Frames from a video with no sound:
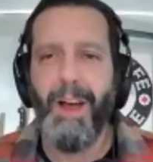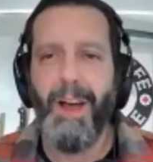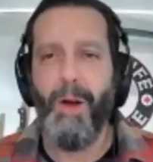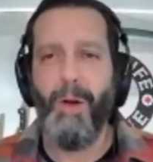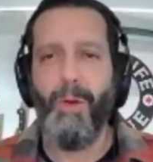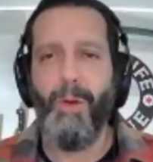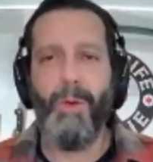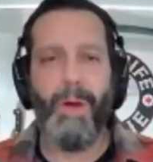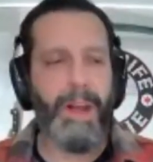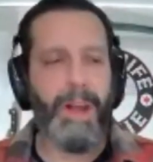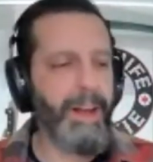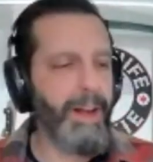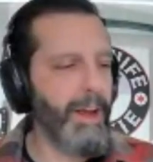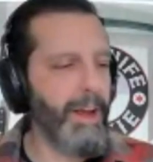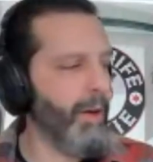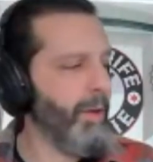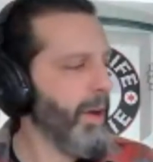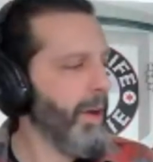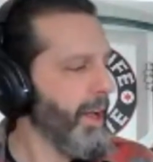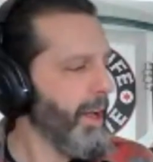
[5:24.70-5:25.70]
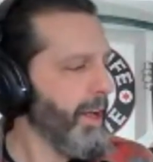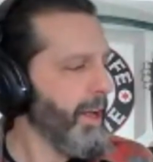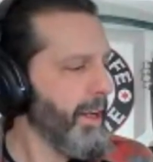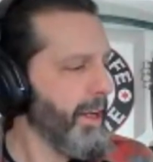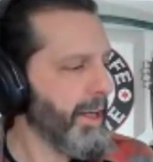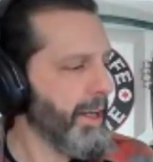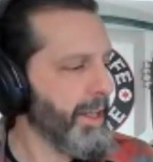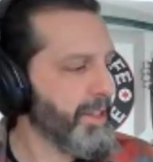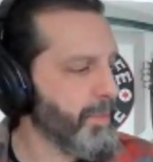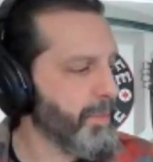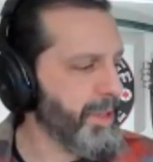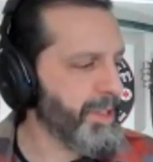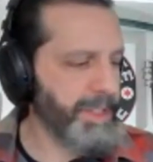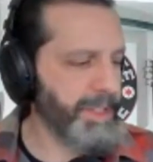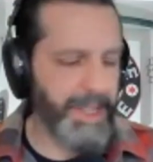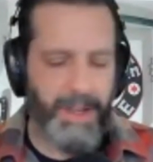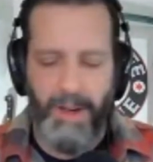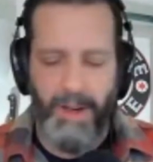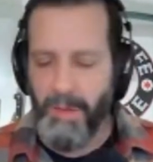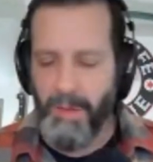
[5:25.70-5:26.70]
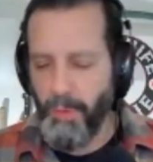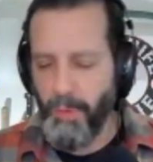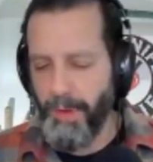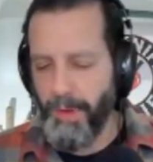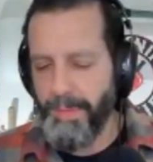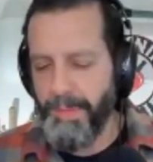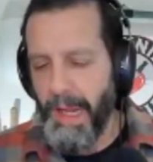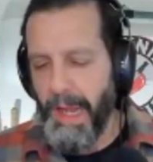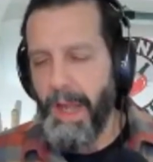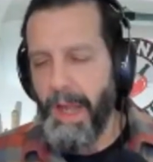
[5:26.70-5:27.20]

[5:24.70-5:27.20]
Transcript: what do you know? Uh, especially cardboard.